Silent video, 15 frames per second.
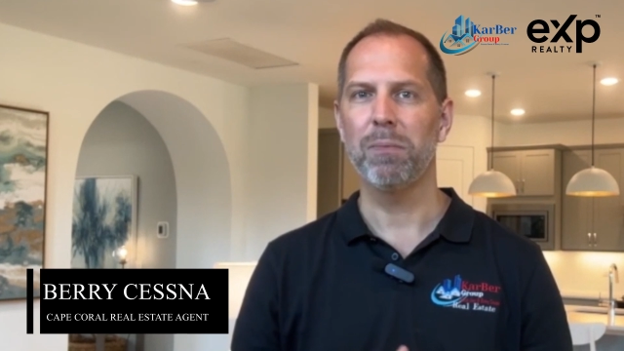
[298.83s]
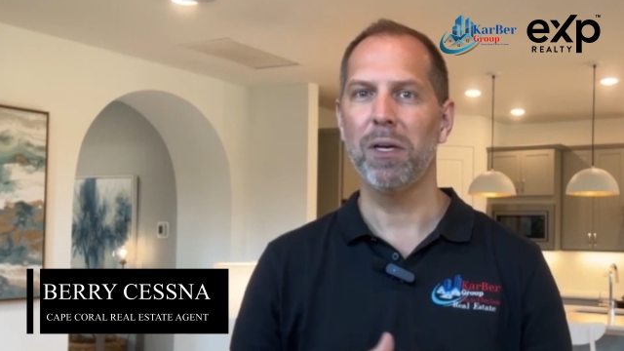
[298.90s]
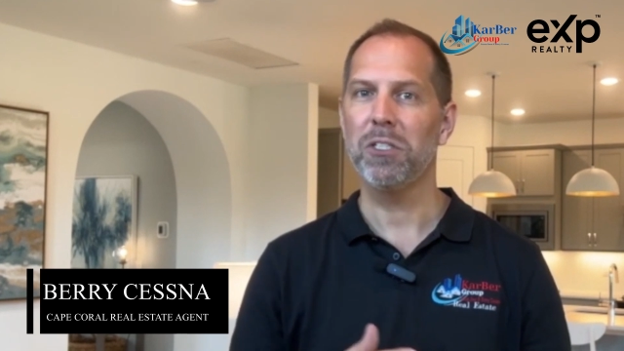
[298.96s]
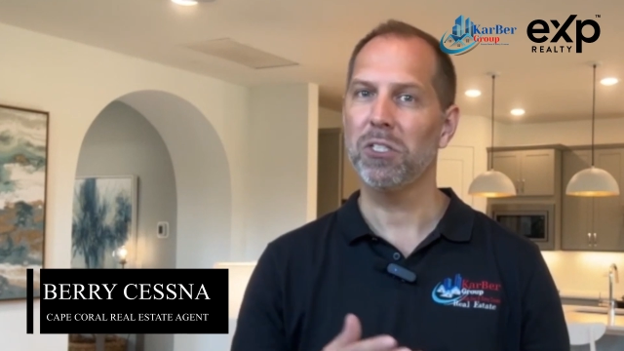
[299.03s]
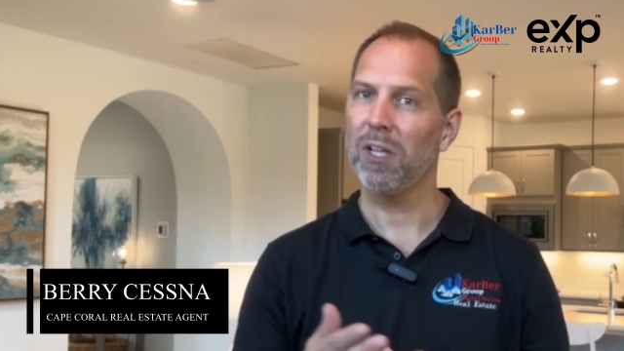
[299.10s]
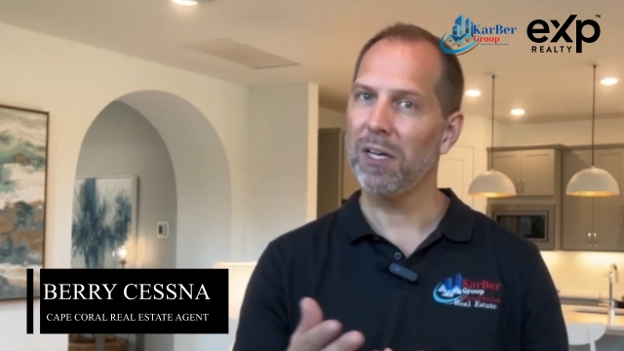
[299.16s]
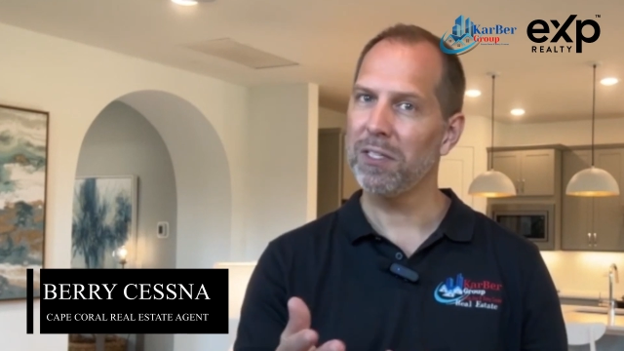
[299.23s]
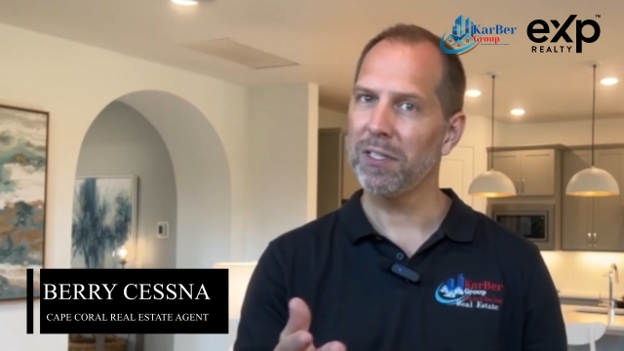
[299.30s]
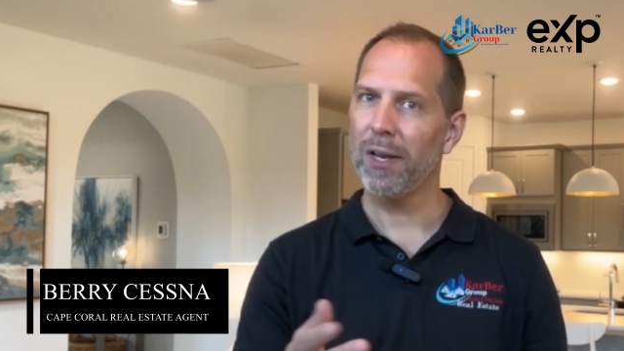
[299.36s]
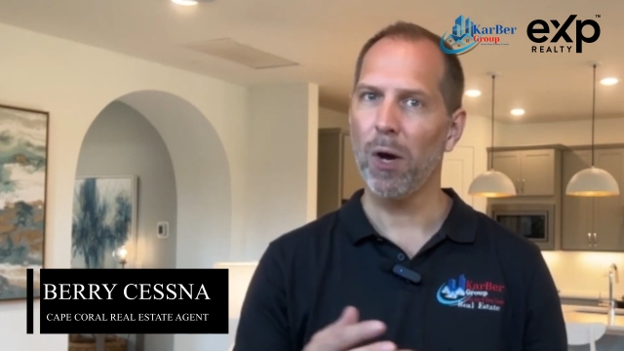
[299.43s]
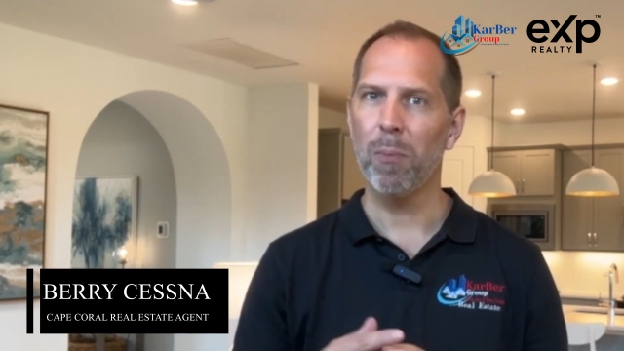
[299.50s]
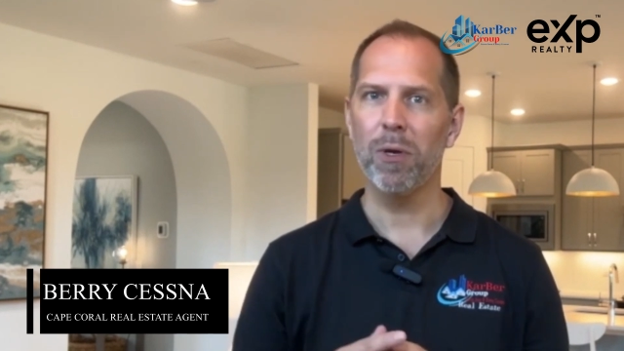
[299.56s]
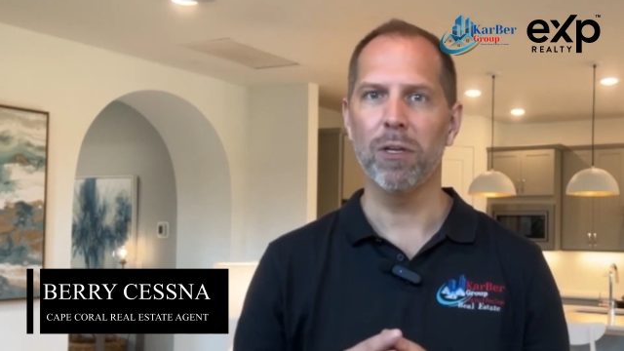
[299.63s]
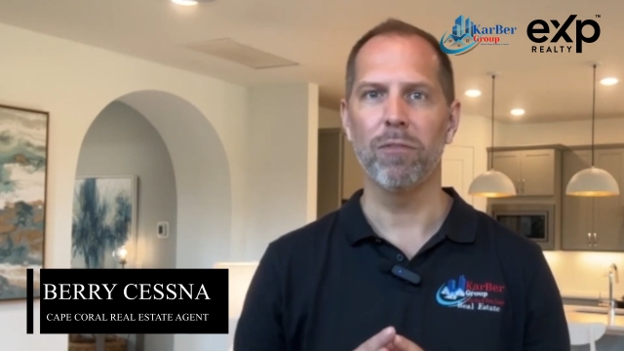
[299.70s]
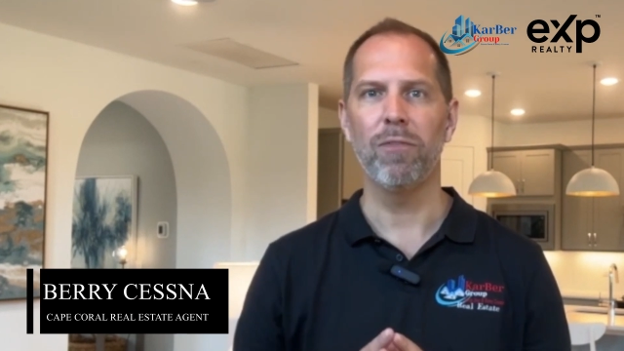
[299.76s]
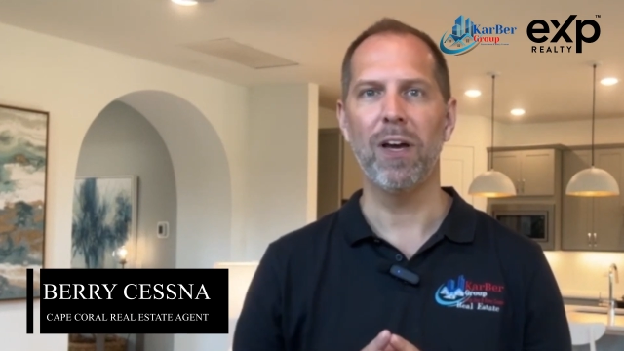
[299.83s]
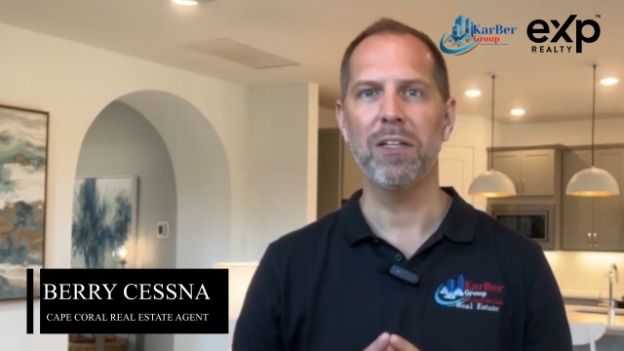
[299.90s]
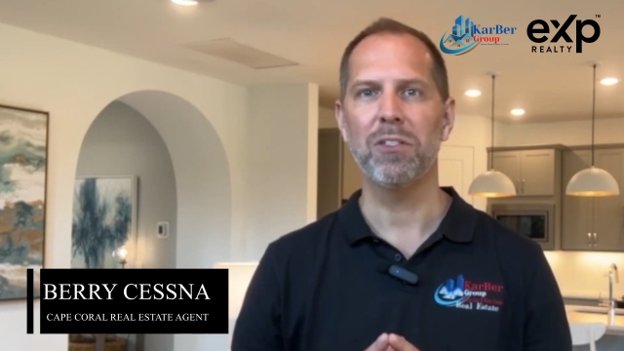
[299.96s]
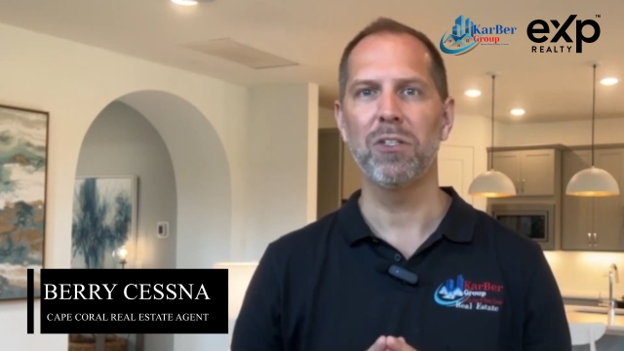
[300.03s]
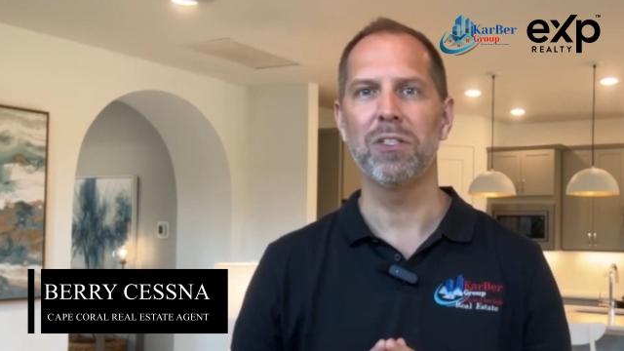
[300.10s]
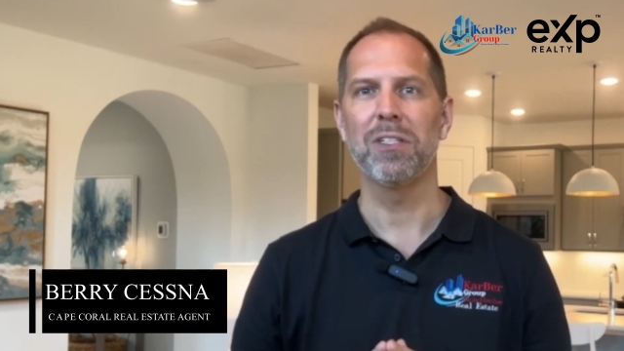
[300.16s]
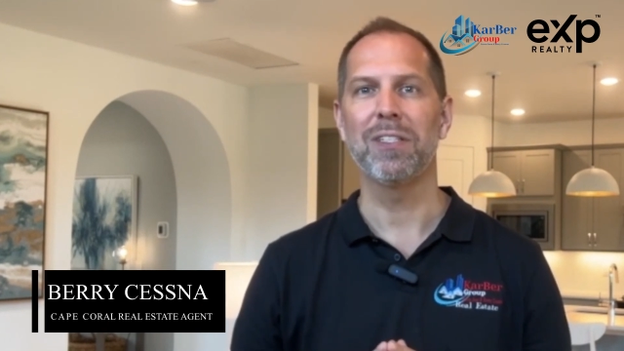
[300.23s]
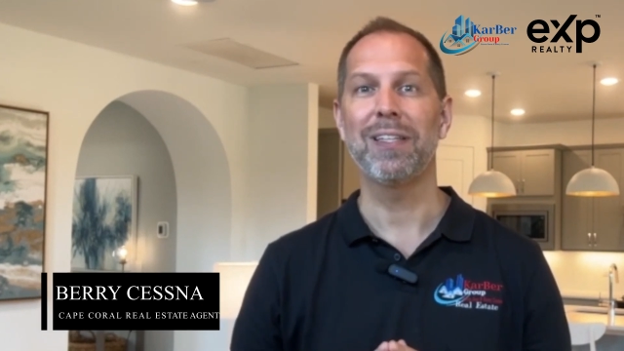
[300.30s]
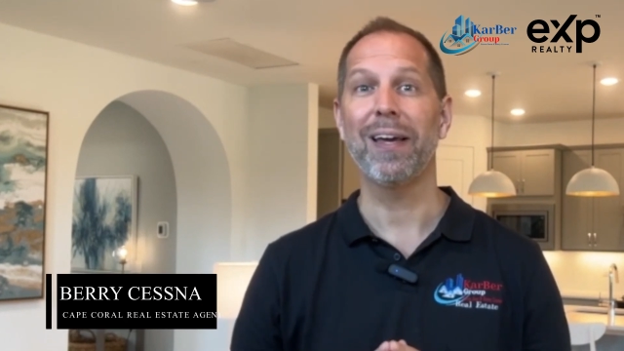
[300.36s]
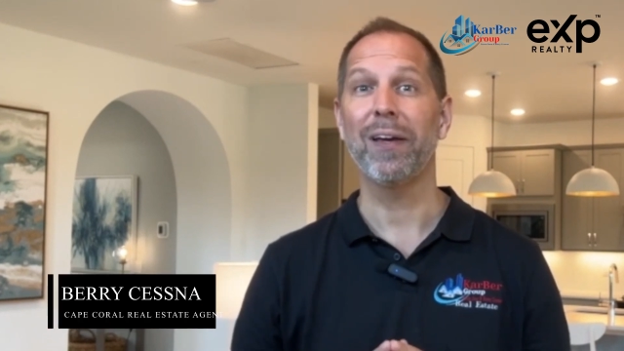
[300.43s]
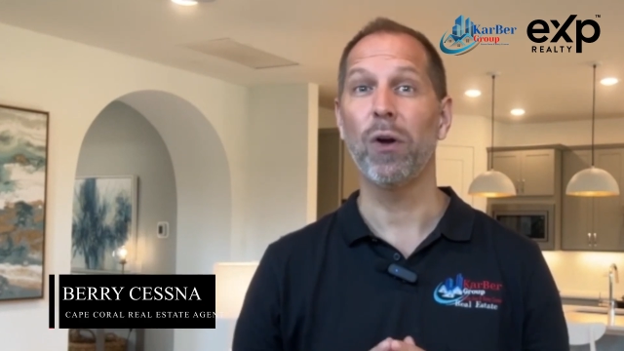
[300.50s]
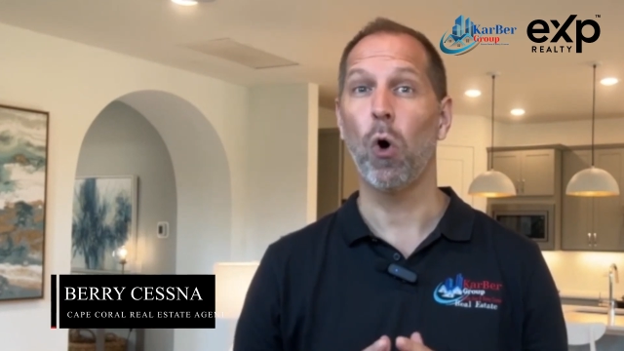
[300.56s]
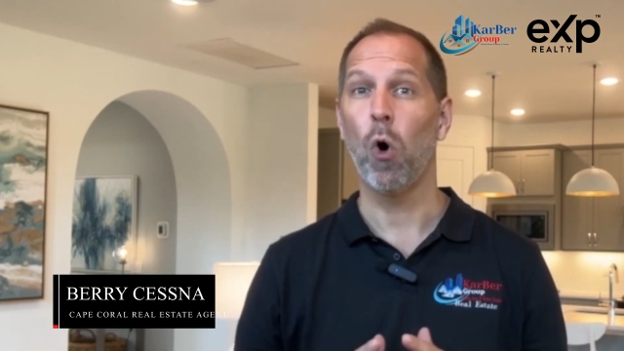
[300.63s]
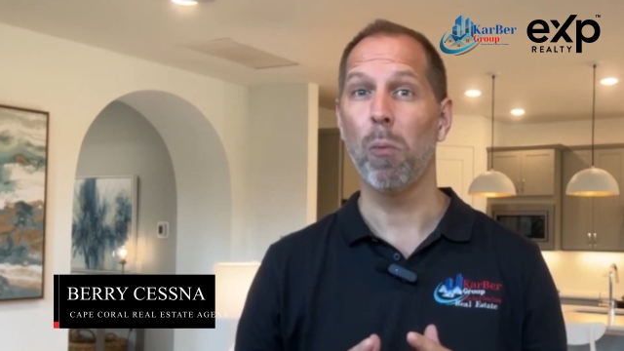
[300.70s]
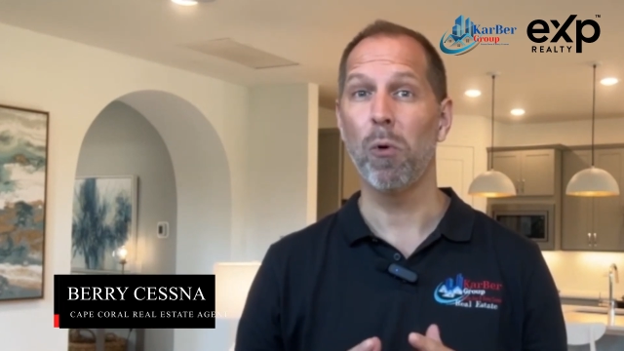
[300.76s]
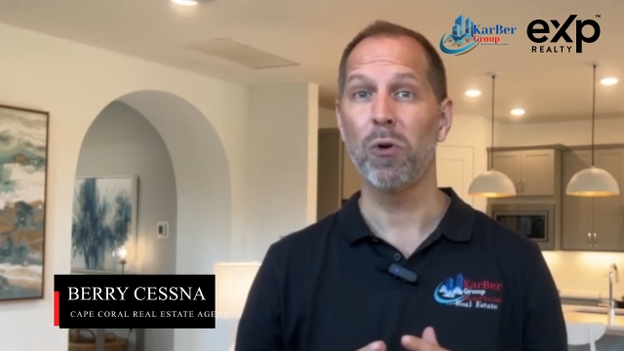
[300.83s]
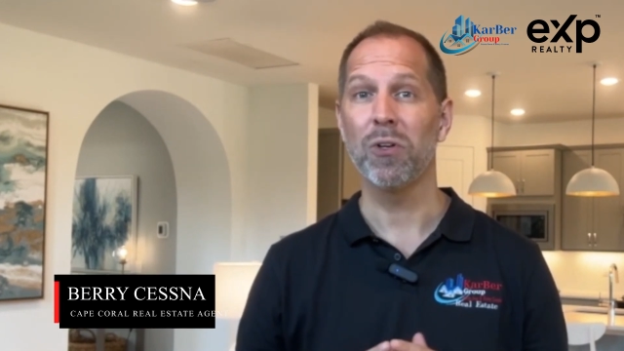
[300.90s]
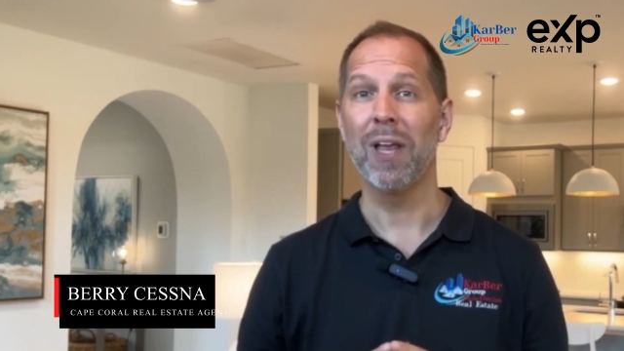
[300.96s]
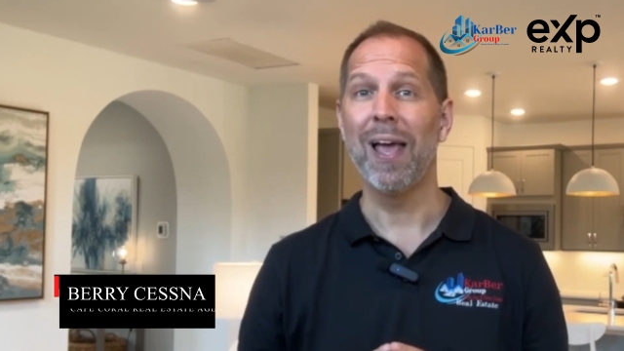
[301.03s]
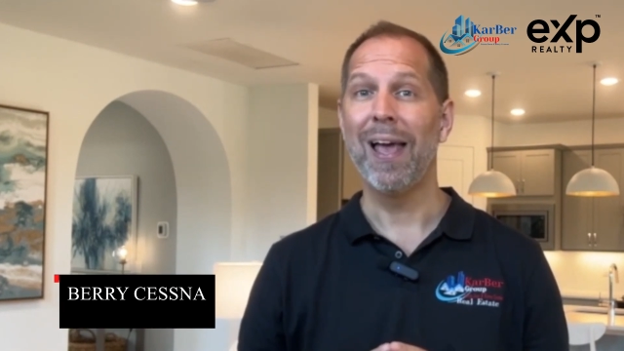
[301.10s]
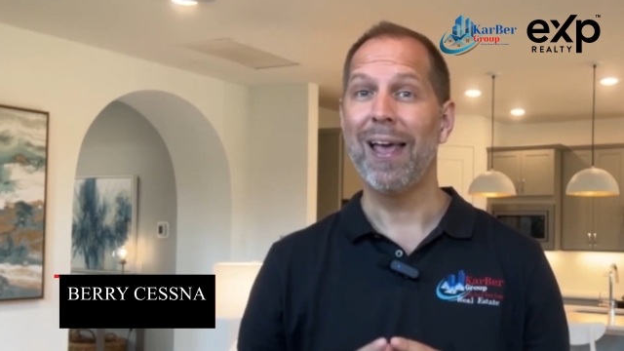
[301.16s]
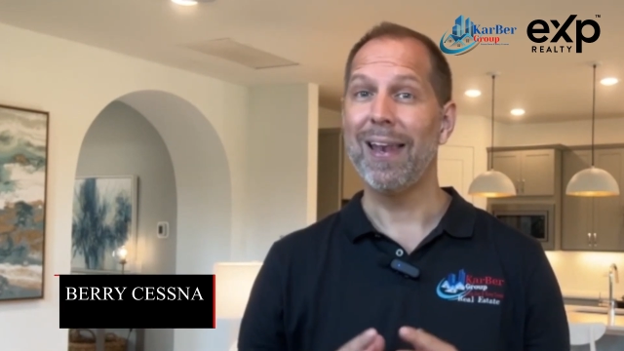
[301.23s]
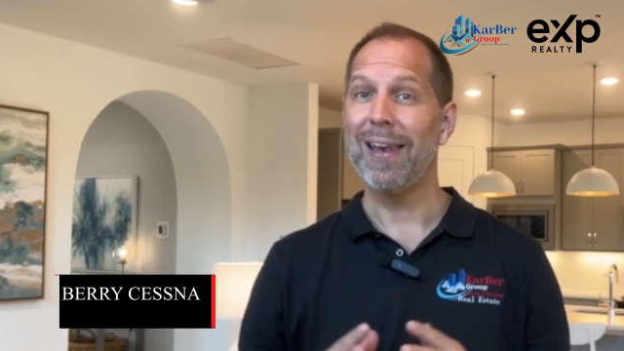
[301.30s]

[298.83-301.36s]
specializing in helping investors and second homeowners